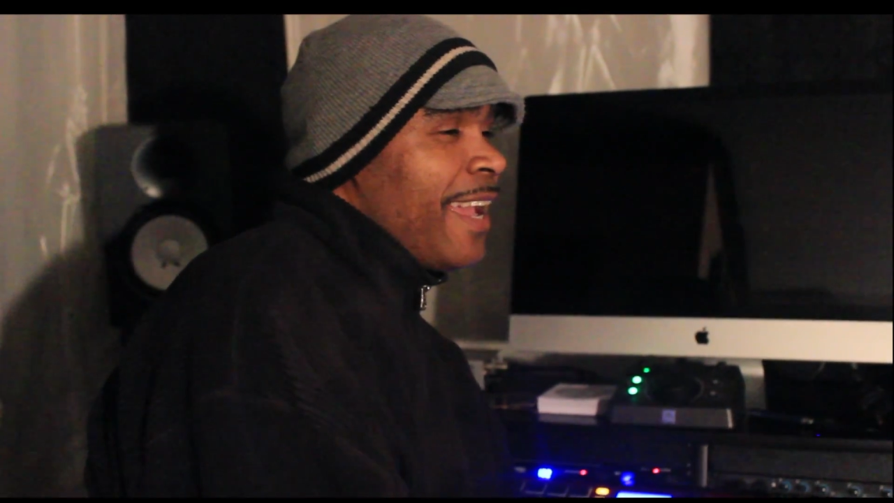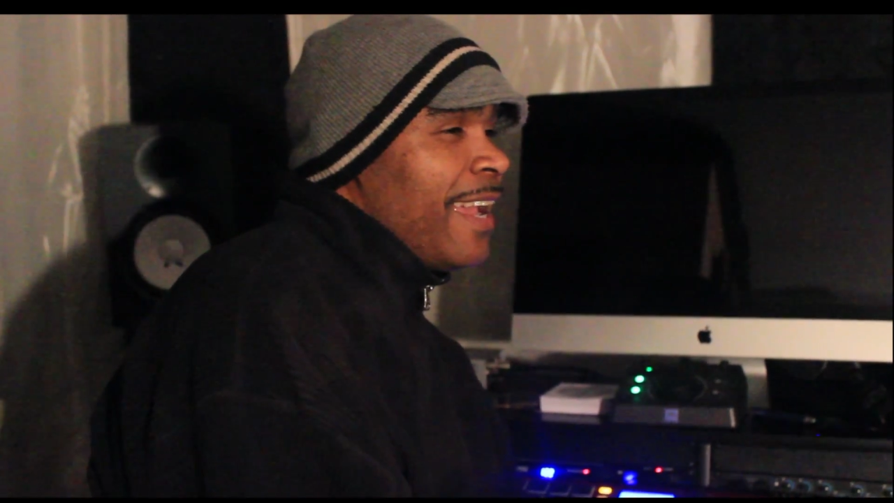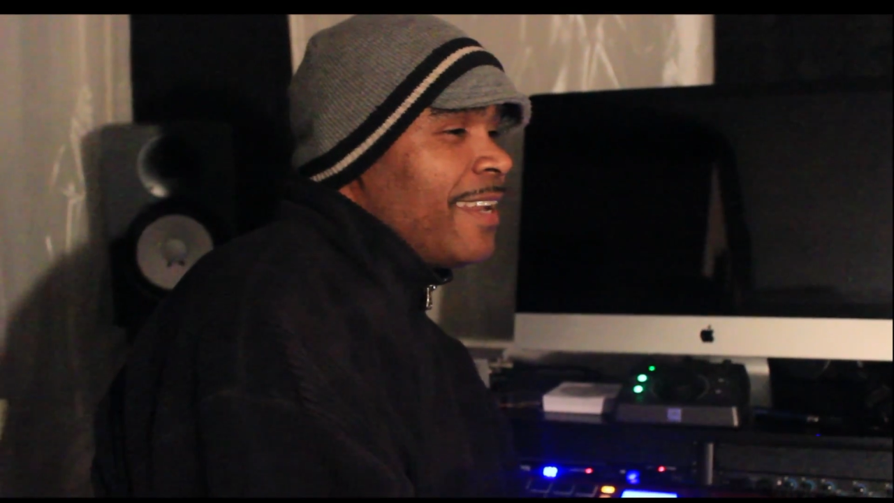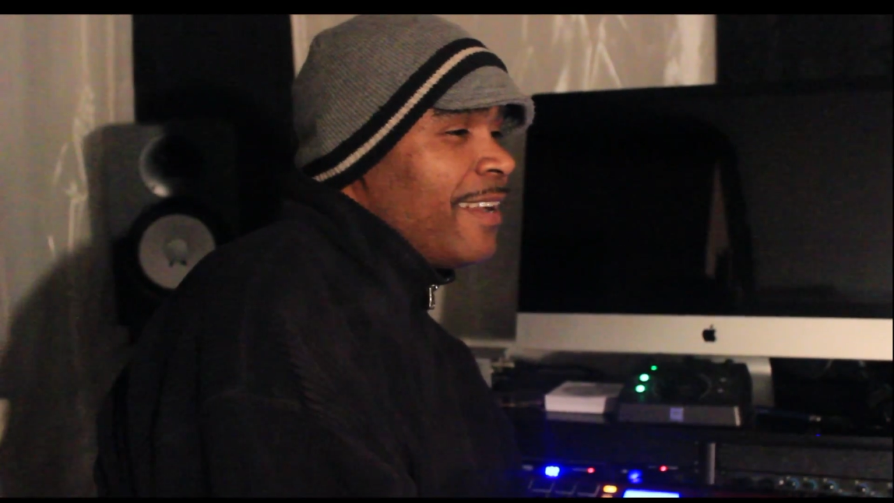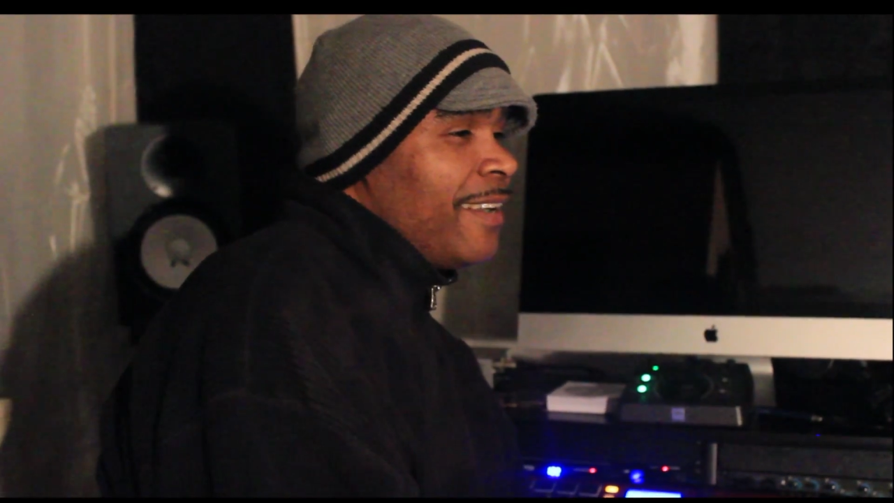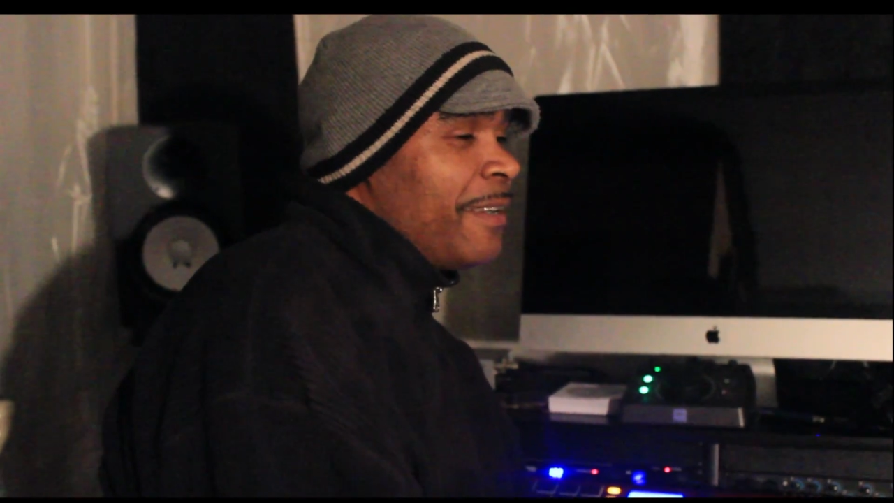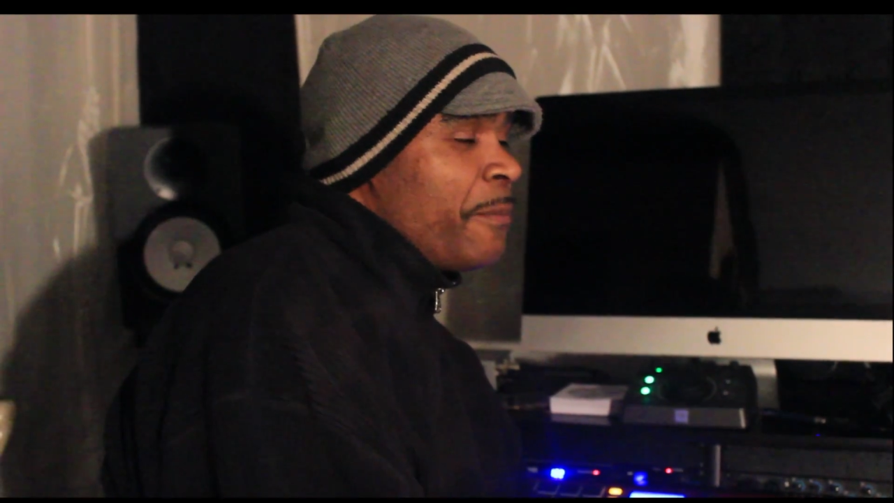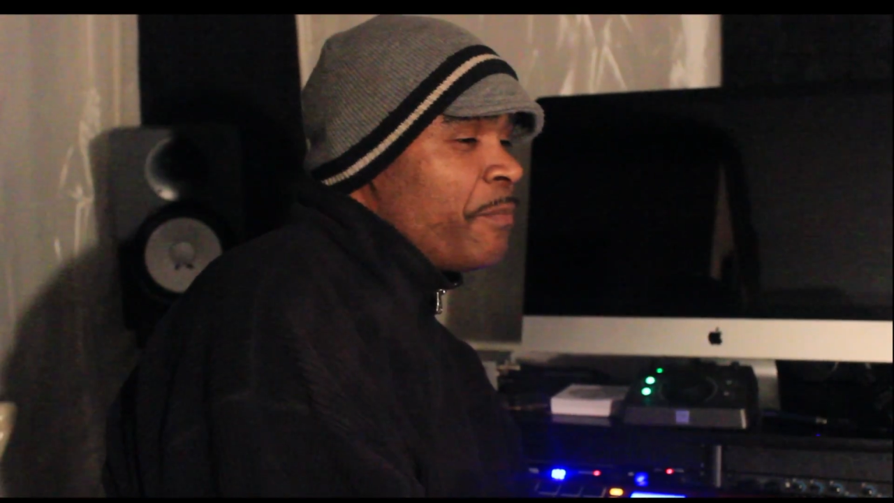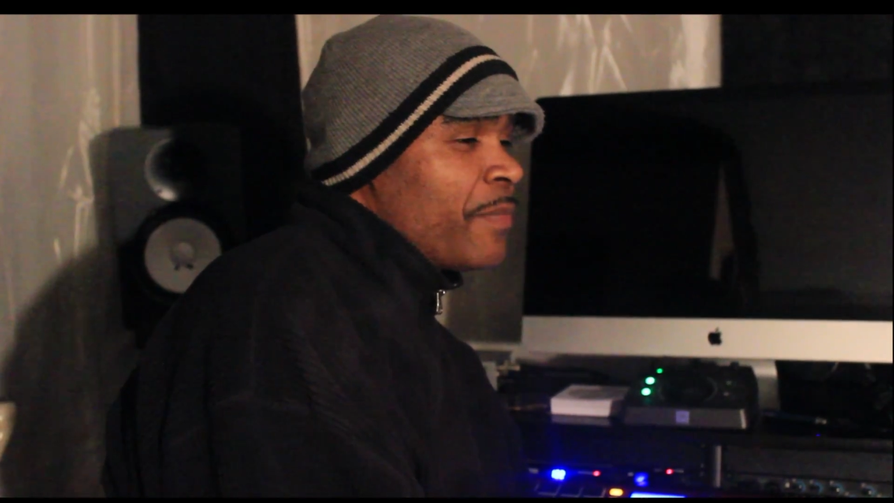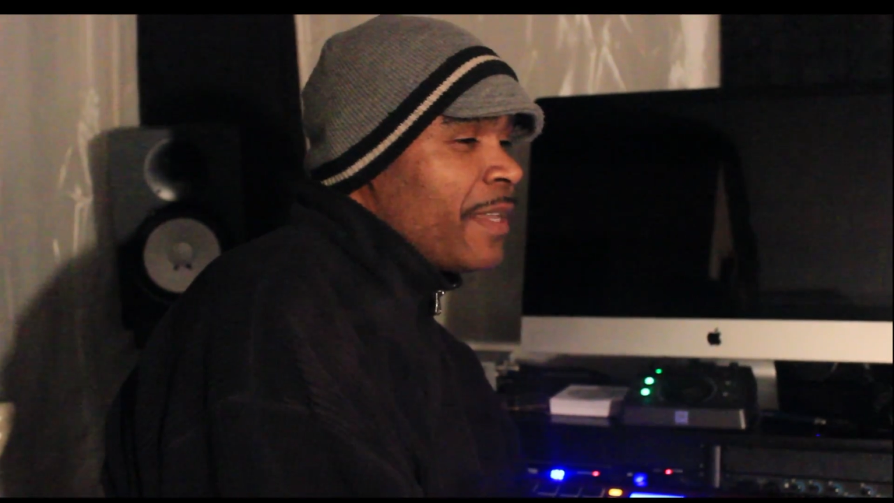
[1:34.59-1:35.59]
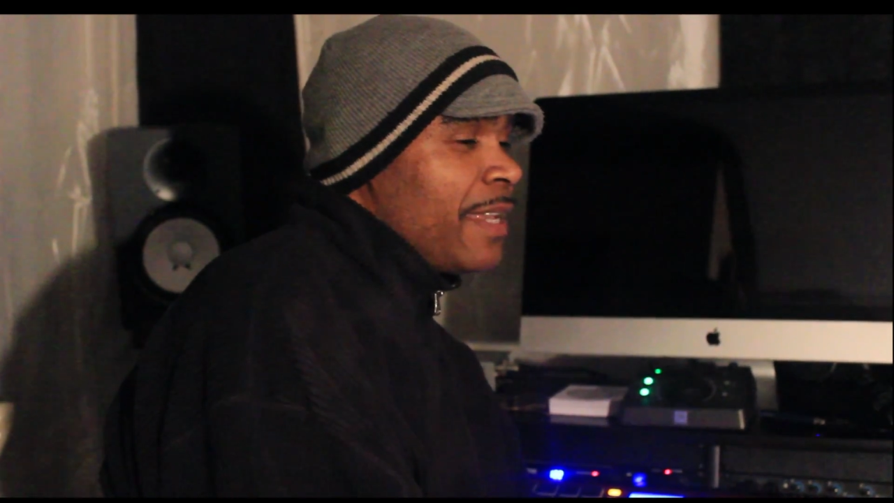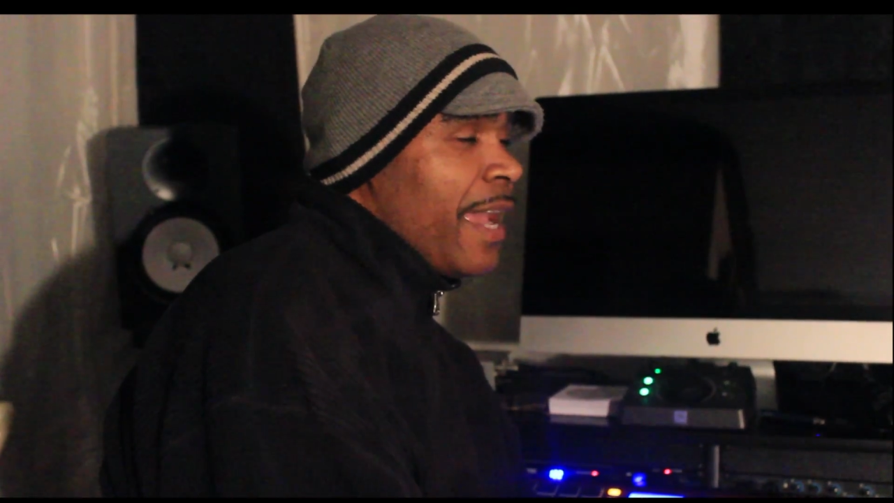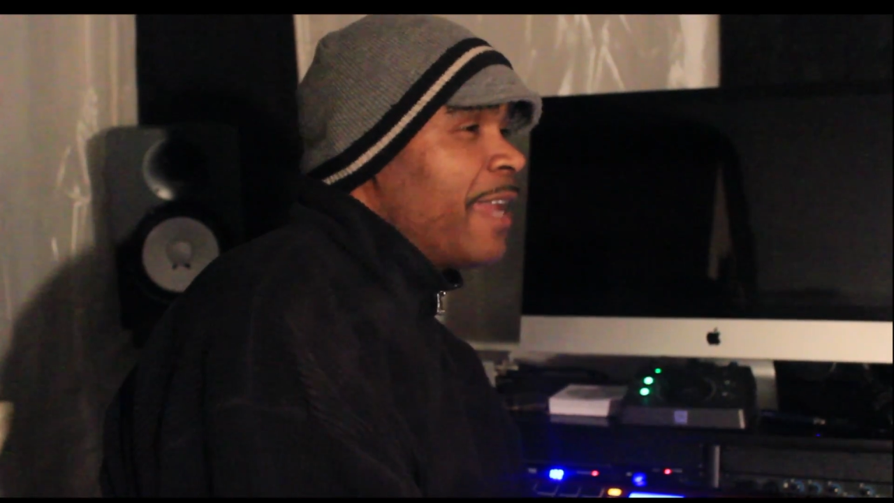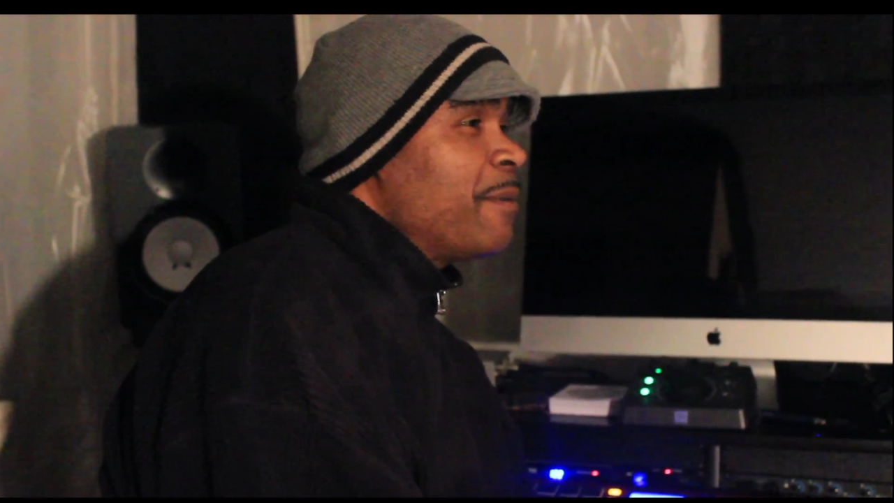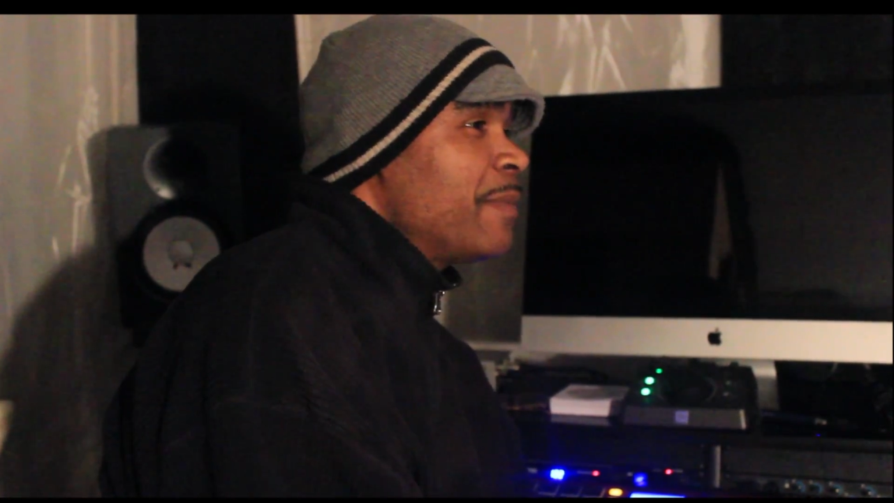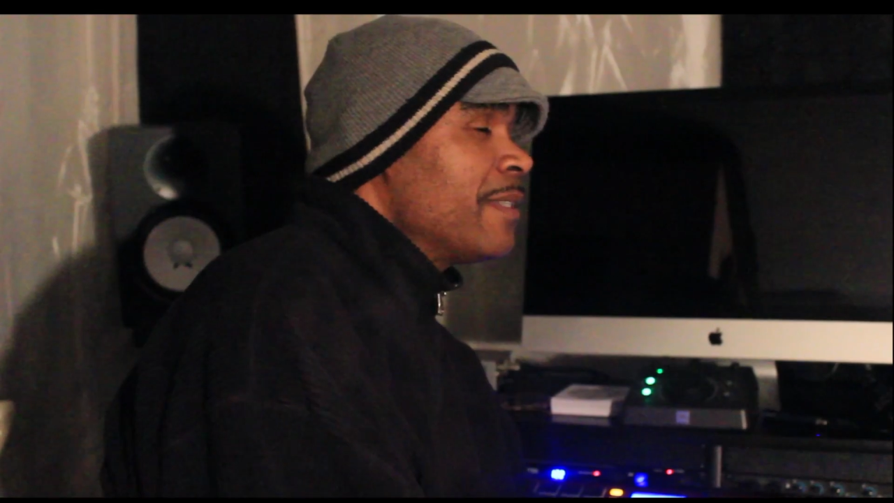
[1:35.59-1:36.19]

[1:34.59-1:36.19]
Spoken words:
and he handed